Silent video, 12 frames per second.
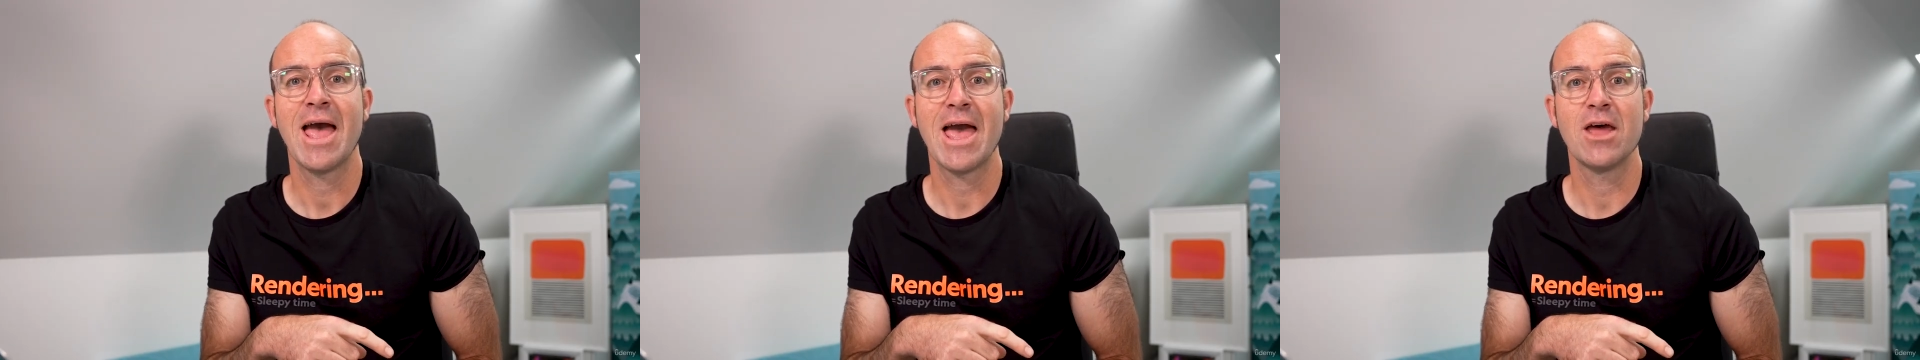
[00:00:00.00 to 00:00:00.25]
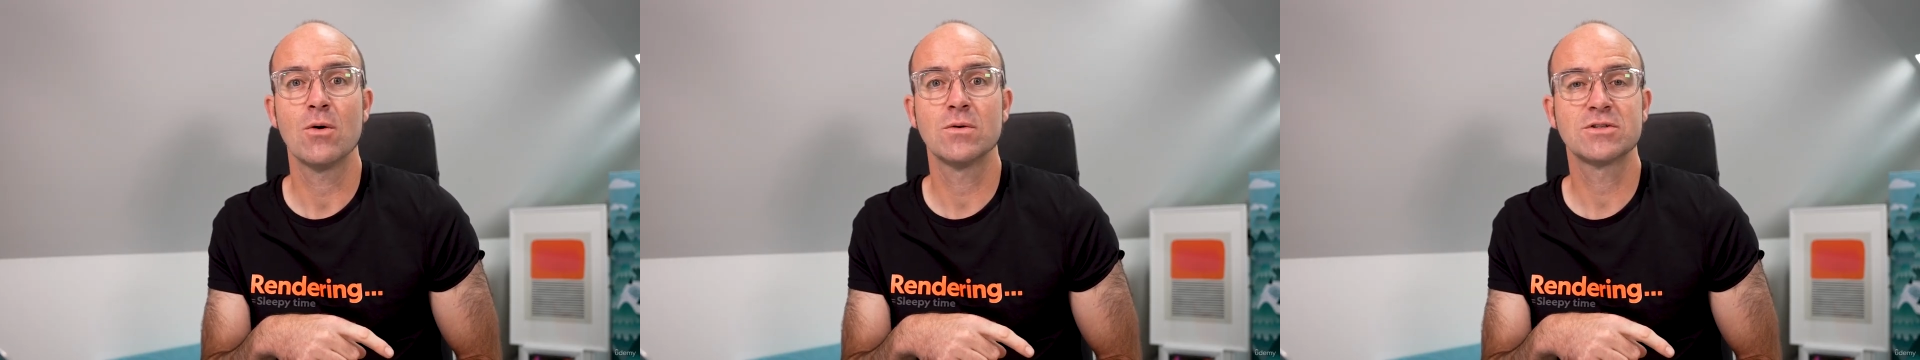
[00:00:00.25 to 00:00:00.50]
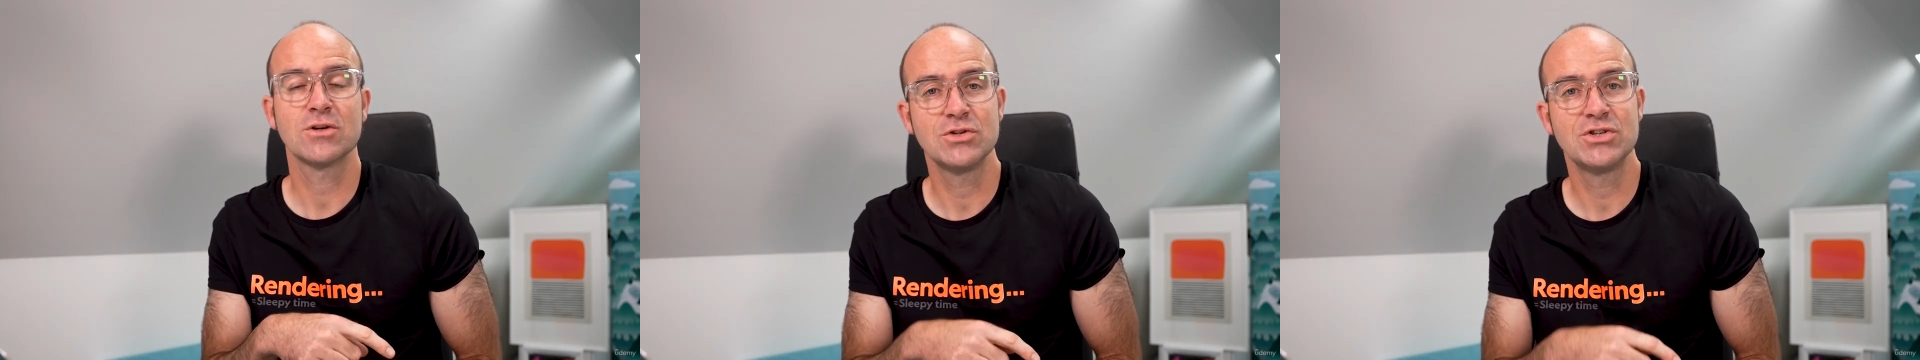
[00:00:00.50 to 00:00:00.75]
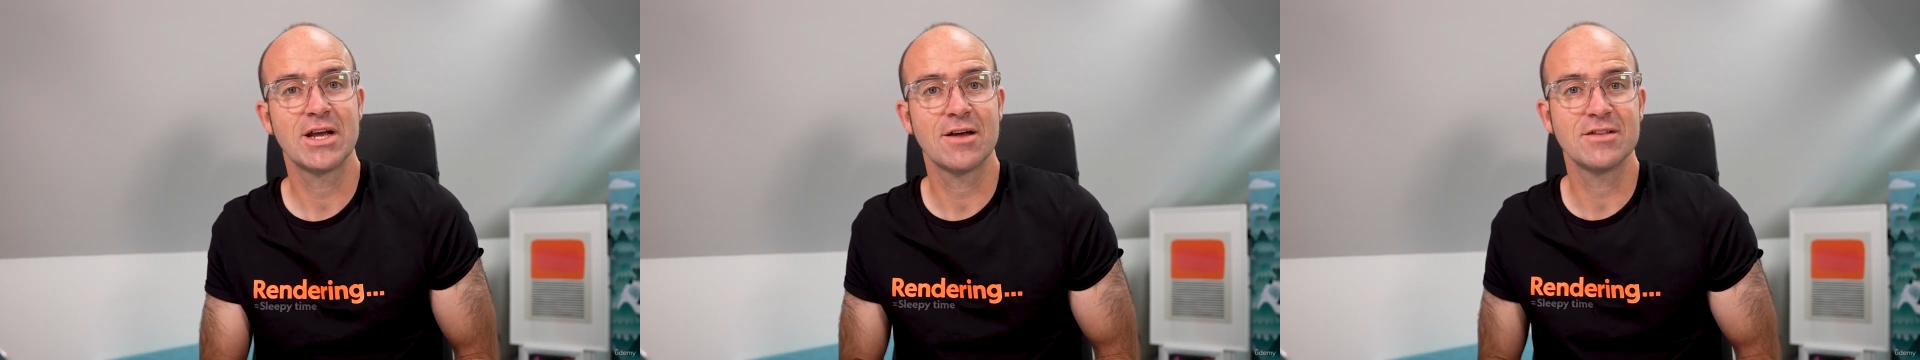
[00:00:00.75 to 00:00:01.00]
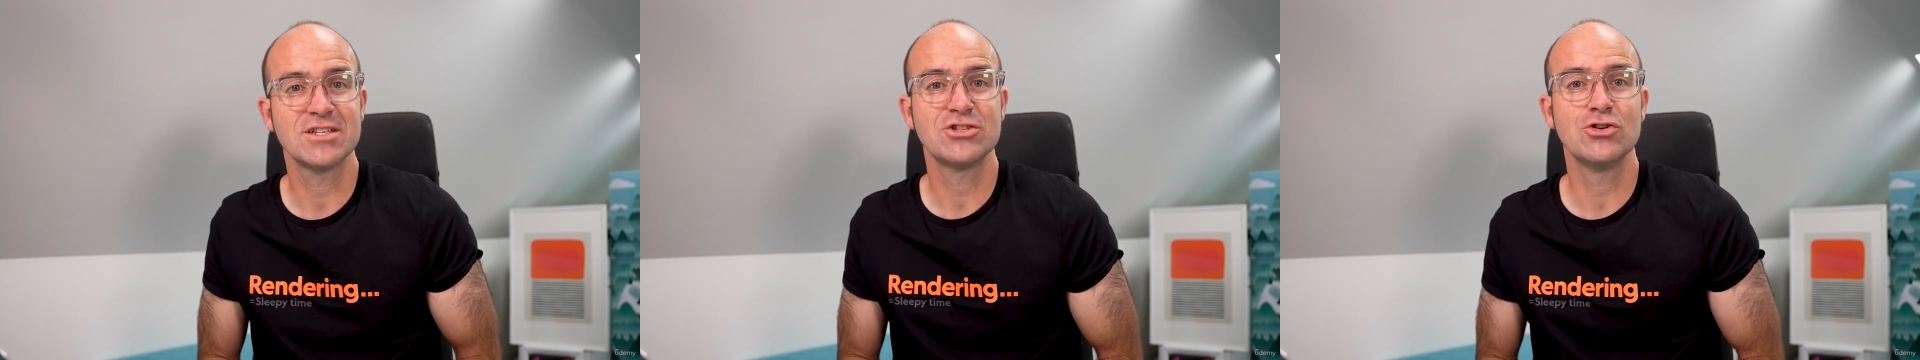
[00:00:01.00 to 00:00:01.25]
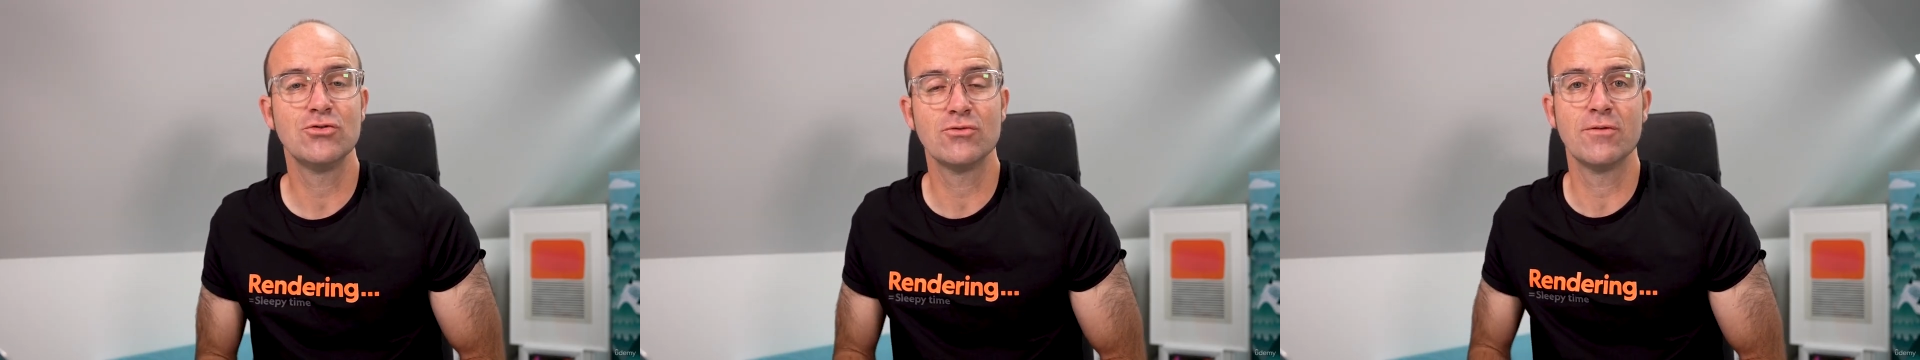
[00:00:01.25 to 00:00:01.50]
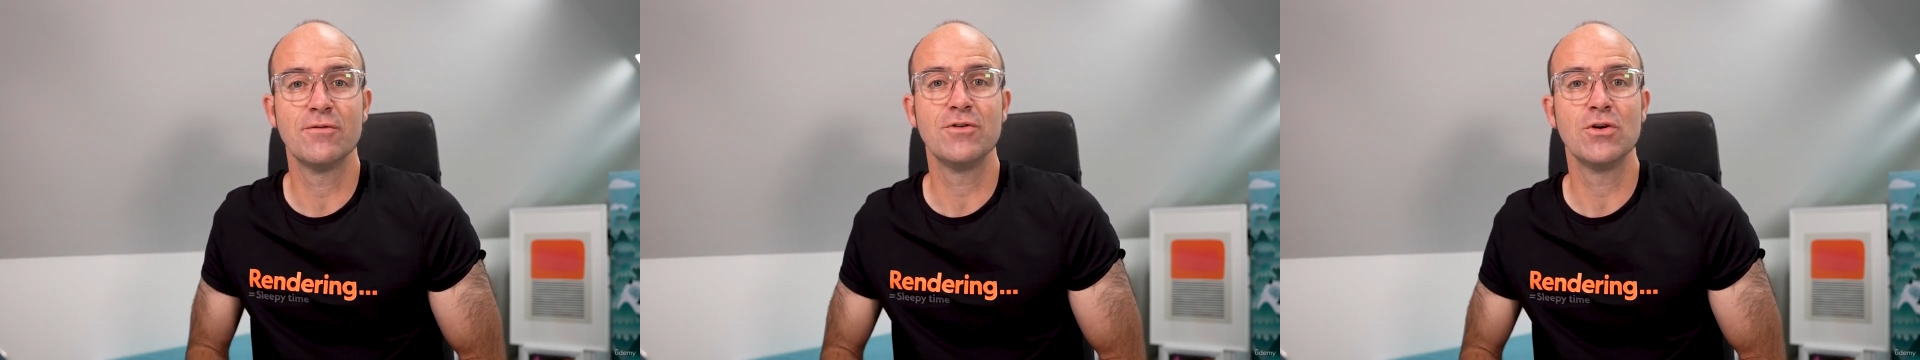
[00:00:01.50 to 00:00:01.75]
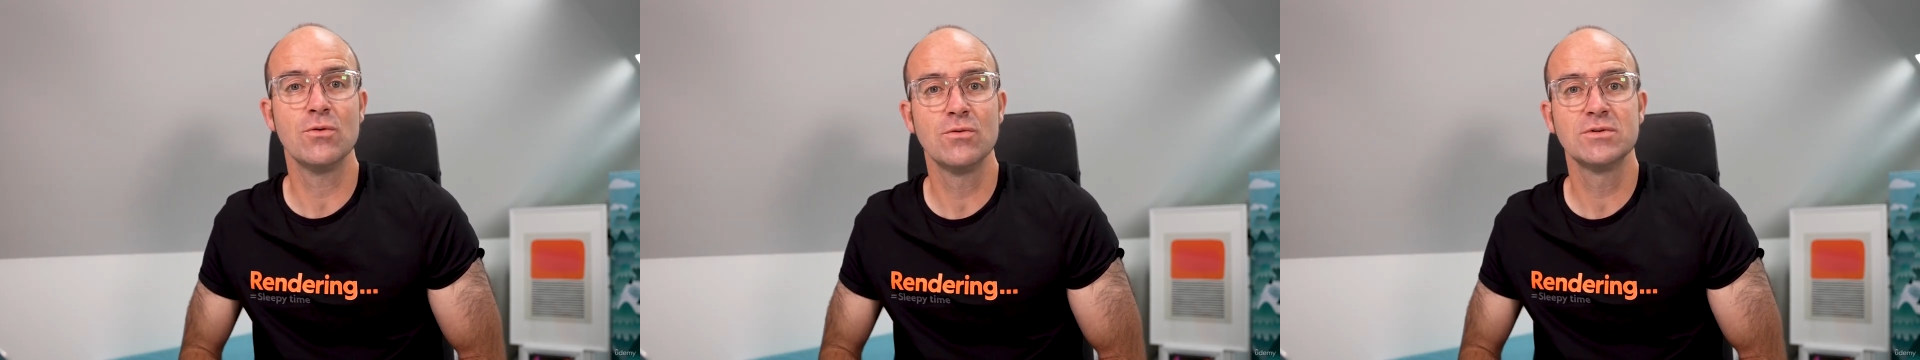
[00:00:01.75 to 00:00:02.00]
and also check out the student
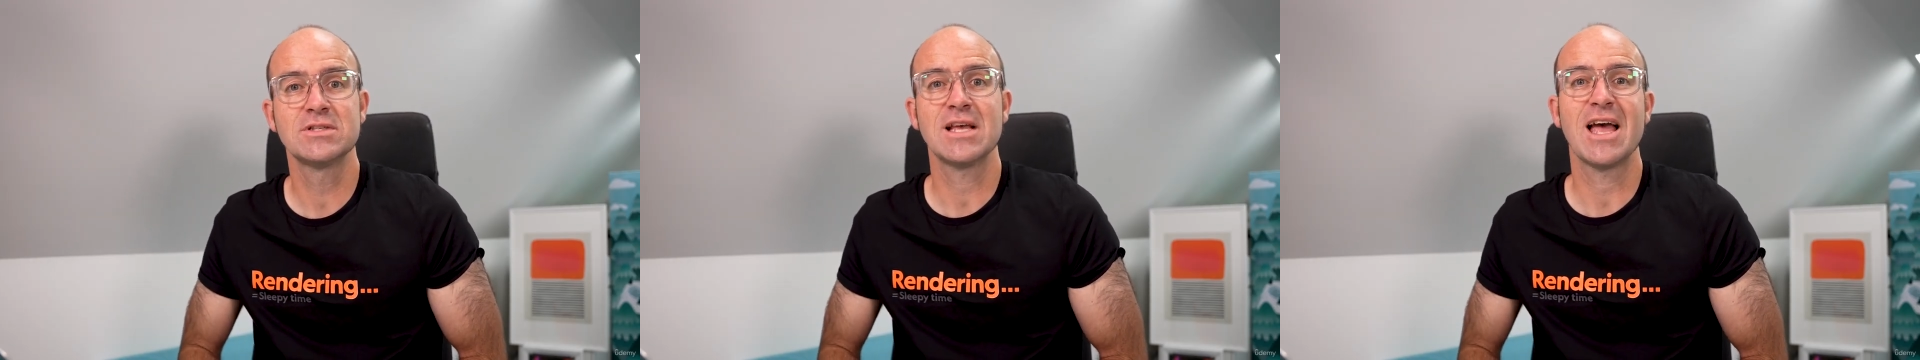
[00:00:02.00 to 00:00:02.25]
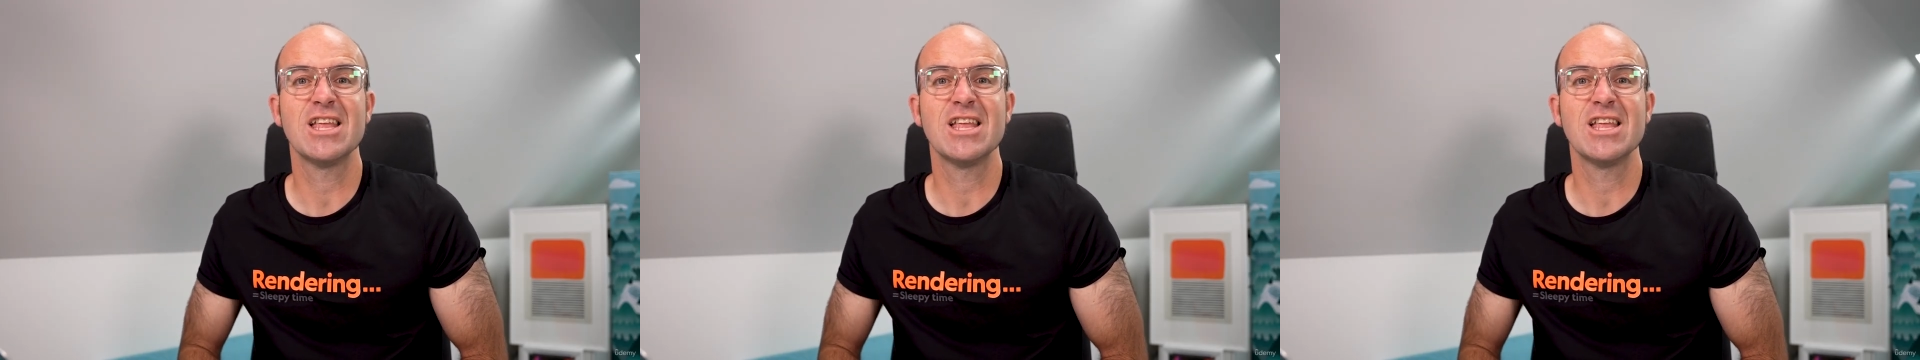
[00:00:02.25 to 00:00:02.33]
reviews,